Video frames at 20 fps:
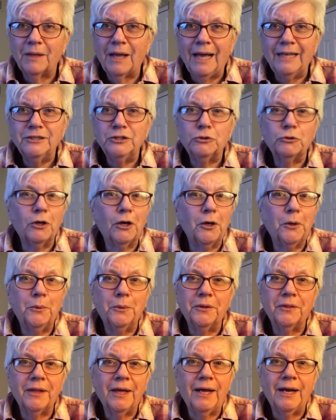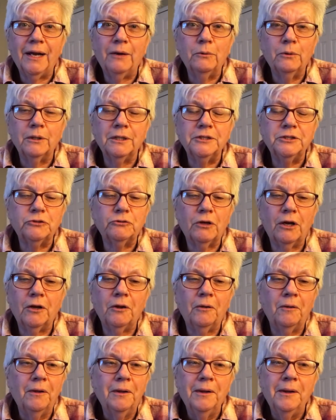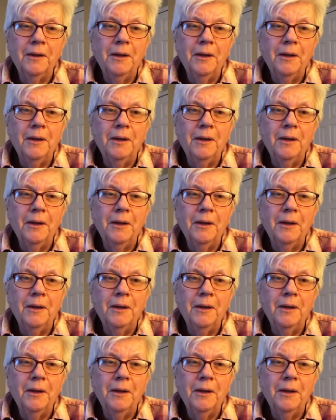I struggle with that. I really struggle